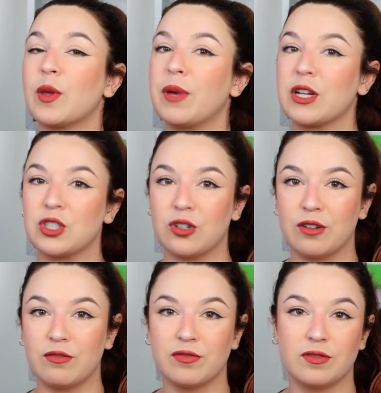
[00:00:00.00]
picture
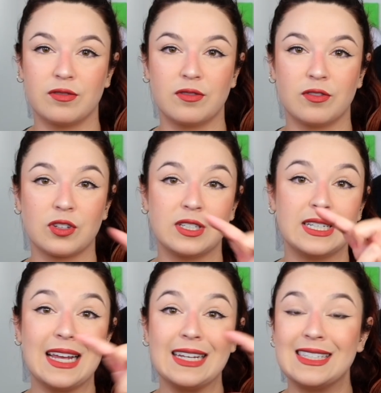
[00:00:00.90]
of
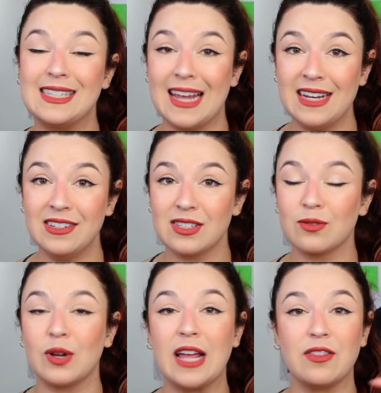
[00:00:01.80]
today's
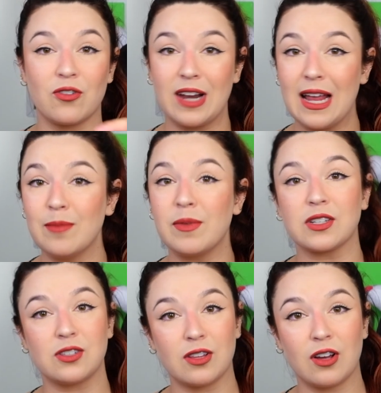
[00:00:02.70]
date and their name next to the